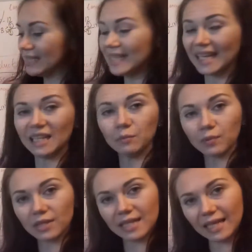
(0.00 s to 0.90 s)

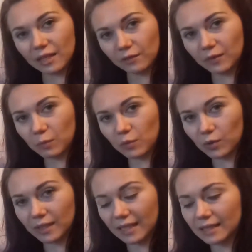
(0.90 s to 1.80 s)
10% of the
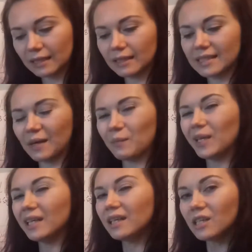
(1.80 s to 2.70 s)
product, some
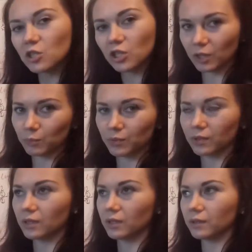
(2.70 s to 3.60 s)
initial
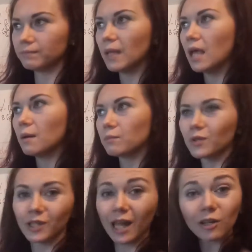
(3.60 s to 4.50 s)

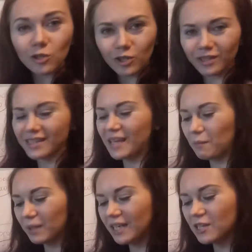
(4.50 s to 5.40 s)
production,
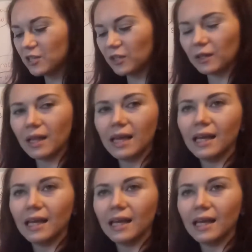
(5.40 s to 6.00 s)
some initial